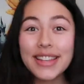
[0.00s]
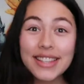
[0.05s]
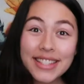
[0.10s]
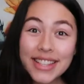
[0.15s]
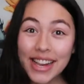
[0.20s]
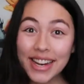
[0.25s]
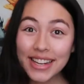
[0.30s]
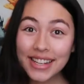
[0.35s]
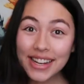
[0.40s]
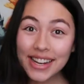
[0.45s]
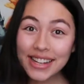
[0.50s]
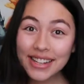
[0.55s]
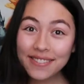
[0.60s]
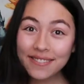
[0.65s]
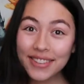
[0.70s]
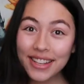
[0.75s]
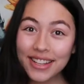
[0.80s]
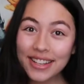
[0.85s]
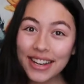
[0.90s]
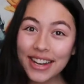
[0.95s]
Second
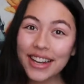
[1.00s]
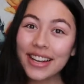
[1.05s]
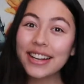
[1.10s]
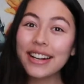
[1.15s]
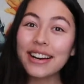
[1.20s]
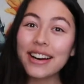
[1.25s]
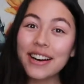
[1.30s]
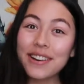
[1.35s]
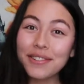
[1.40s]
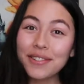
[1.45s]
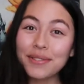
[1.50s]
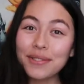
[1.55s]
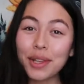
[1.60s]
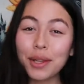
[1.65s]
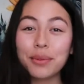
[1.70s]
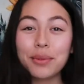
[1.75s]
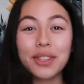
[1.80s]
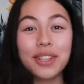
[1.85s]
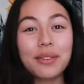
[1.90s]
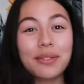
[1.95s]
item that I got from
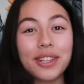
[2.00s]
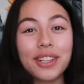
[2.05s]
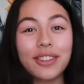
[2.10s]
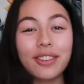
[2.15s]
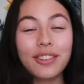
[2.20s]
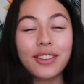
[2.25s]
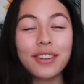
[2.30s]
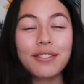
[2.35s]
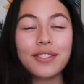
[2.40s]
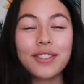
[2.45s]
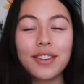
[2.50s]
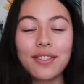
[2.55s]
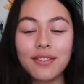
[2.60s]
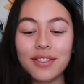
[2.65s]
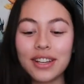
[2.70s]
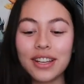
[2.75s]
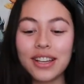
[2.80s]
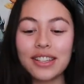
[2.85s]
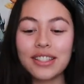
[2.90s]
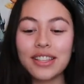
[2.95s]
Global Neighborhood Thrift
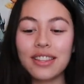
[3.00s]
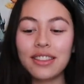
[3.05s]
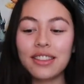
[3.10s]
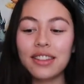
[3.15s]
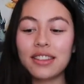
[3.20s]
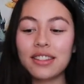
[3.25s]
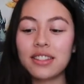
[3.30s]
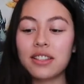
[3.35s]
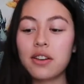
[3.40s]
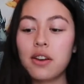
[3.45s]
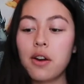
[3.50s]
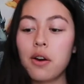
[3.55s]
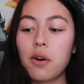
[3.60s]
was this